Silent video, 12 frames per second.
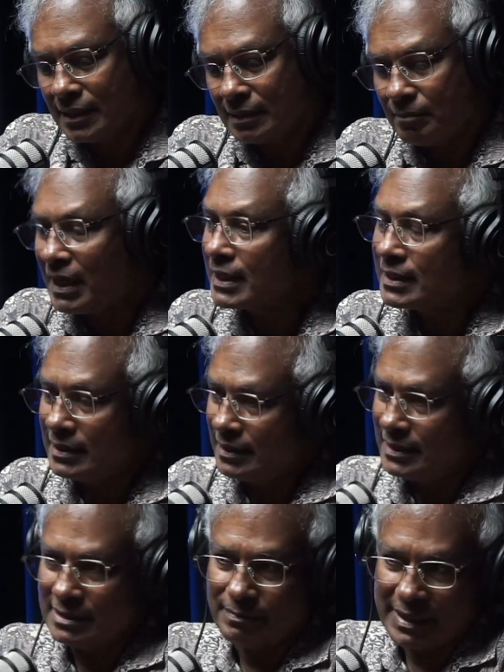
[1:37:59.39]
the market
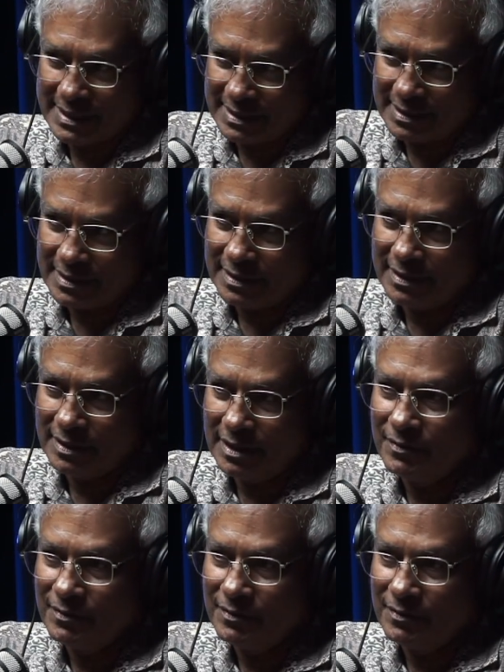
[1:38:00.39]
is the best. You